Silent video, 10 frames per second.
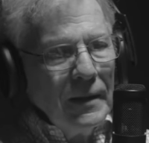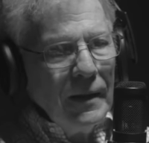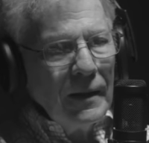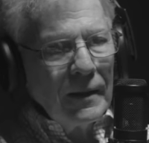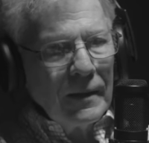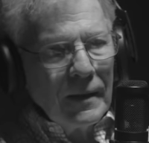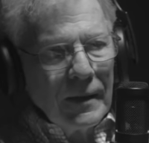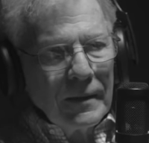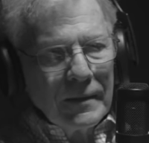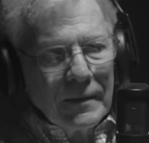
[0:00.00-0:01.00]
And
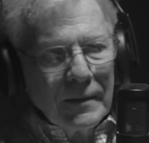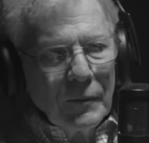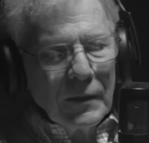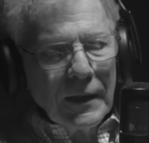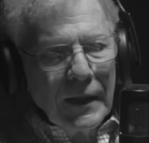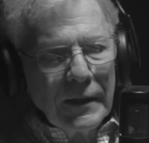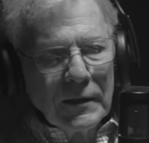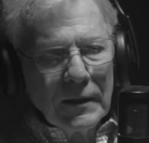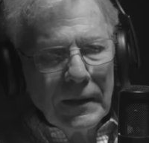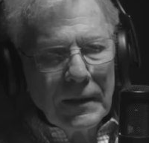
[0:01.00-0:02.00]
with that, he
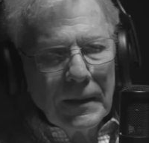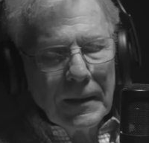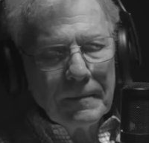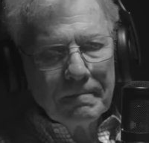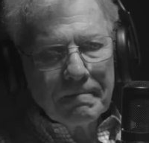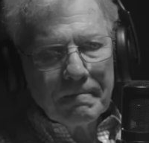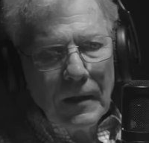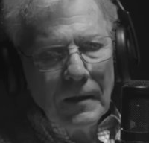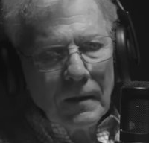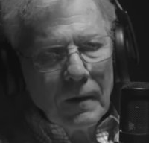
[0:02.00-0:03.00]
said,
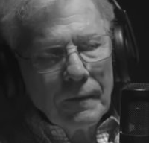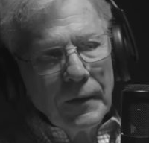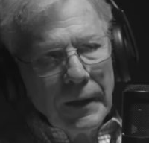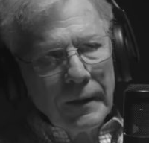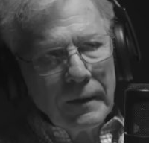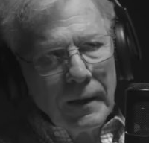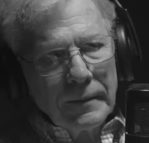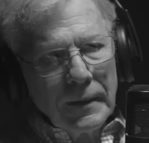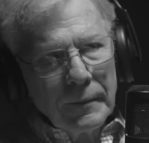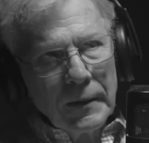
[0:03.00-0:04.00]
Colonel Fernander,
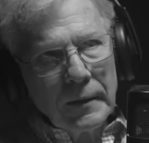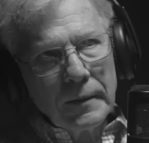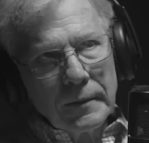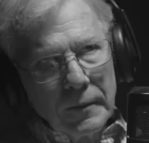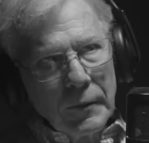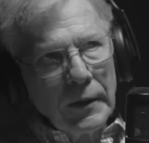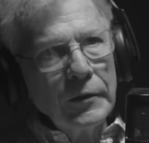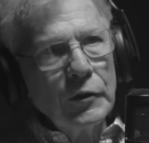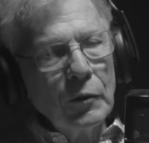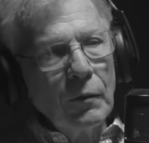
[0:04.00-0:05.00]
I'm going to
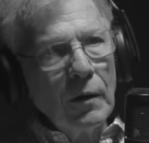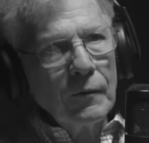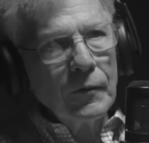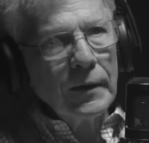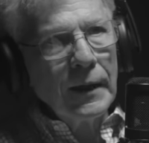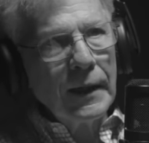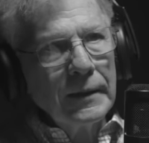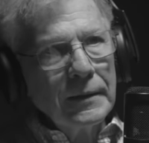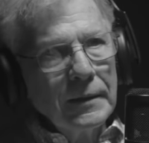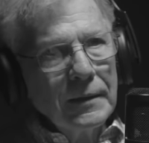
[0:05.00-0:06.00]
release you all for the night.
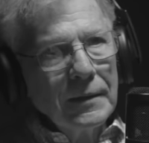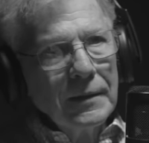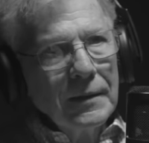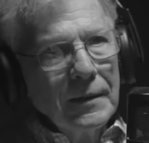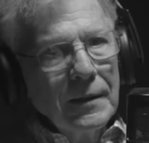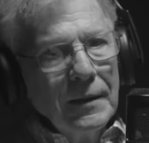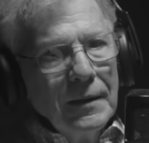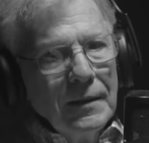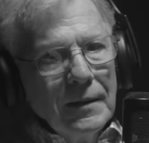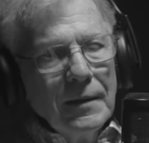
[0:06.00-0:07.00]

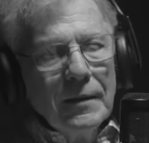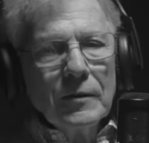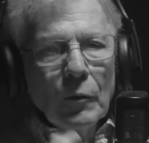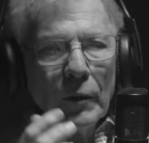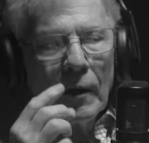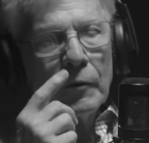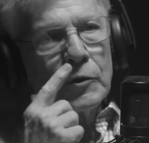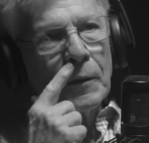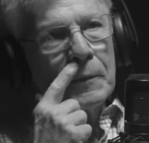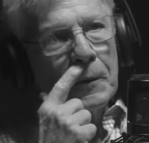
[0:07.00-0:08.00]
So we all
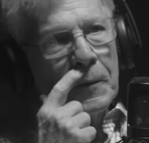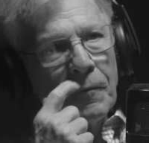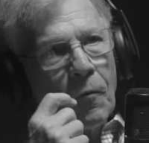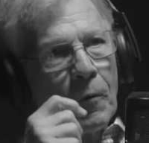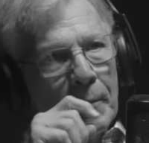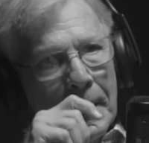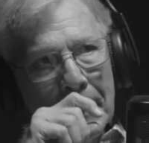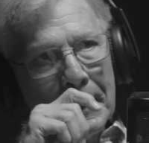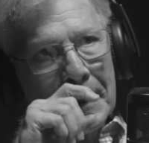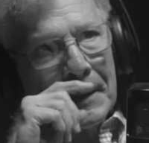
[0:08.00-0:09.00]
jumped on the 4
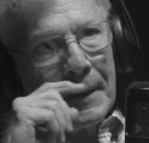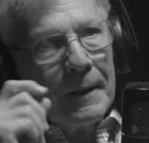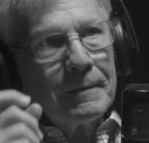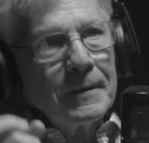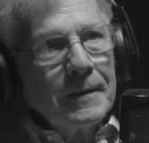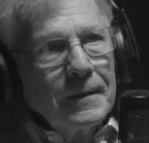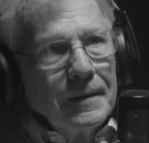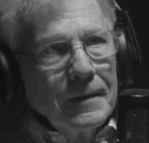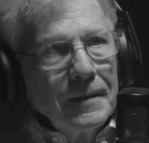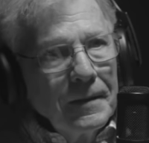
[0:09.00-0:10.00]
remaining aircraft and
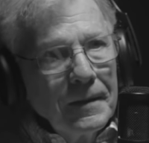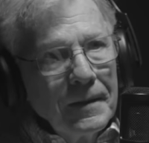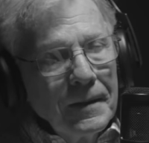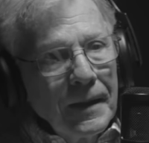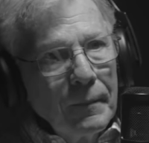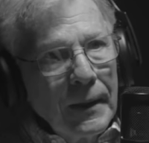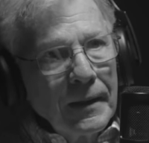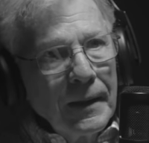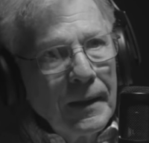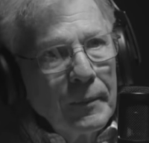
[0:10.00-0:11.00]
came back
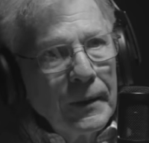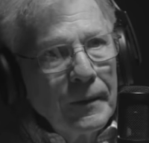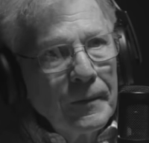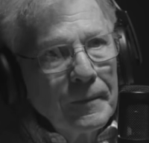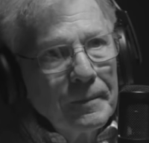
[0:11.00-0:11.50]
to Camp Eagle.